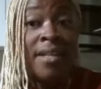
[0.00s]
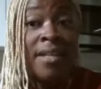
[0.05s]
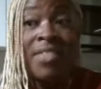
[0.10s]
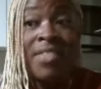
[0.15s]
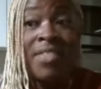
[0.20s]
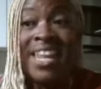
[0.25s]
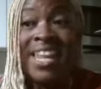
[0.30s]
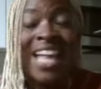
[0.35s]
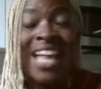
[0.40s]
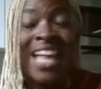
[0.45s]

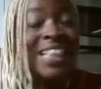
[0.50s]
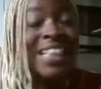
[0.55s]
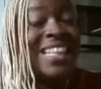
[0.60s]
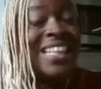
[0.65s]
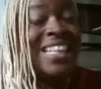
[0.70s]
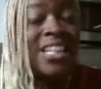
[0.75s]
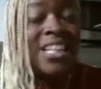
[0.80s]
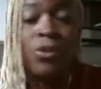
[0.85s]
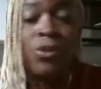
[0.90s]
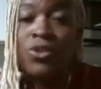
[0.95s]
that had
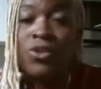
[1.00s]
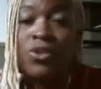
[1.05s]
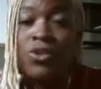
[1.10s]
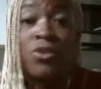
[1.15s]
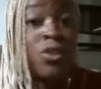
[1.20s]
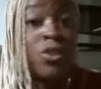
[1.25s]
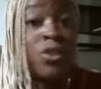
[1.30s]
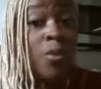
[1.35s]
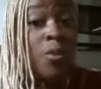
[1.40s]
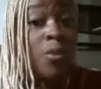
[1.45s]
little to
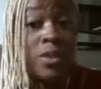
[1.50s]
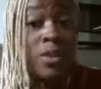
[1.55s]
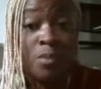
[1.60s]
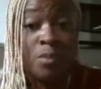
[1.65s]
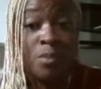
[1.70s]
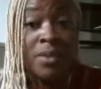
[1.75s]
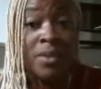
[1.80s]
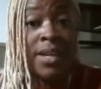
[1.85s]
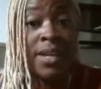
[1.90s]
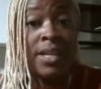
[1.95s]
no
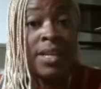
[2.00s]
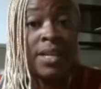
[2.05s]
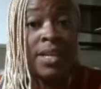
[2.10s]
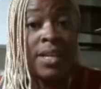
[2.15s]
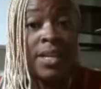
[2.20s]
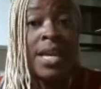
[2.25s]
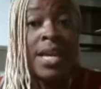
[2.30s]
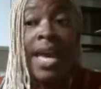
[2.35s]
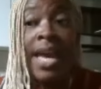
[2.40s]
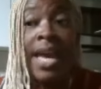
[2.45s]

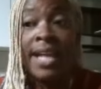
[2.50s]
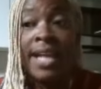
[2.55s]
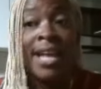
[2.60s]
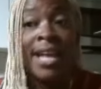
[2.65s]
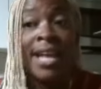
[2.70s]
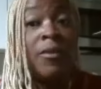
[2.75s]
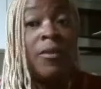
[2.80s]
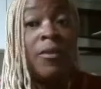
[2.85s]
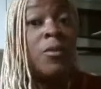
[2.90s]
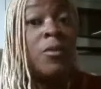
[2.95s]
experience and
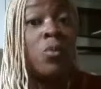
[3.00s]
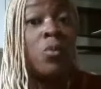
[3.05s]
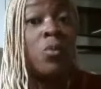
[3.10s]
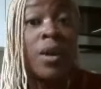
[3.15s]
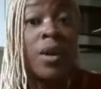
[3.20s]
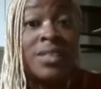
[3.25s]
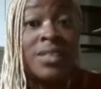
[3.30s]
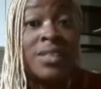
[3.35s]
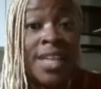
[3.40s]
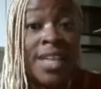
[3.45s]
that we would
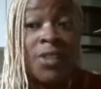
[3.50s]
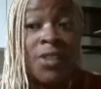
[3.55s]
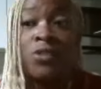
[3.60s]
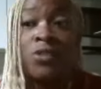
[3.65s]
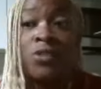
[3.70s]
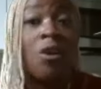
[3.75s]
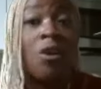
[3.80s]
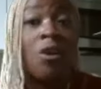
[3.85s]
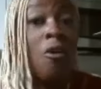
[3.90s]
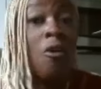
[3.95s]
work together
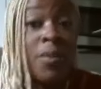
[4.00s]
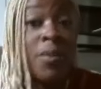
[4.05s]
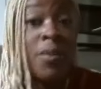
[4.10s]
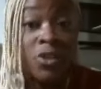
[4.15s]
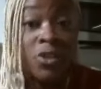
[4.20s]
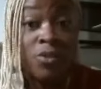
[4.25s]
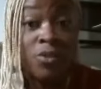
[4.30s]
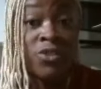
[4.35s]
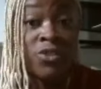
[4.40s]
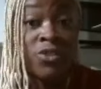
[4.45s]
to open
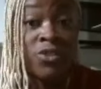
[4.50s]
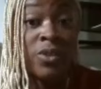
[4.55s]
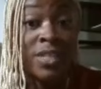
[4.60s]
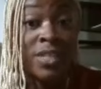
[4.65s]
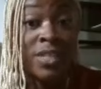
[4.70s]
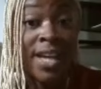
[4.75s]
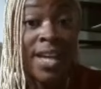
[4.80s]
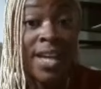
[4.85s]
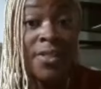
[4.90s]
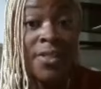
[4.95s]
this restaurant
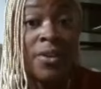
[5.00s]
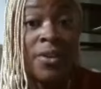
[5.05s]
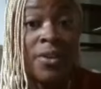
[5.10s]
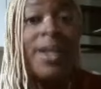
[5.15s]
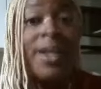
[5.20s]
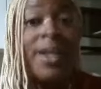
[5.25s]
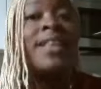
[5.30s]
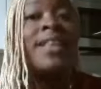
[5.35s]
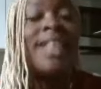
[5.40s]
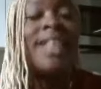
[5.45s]
together,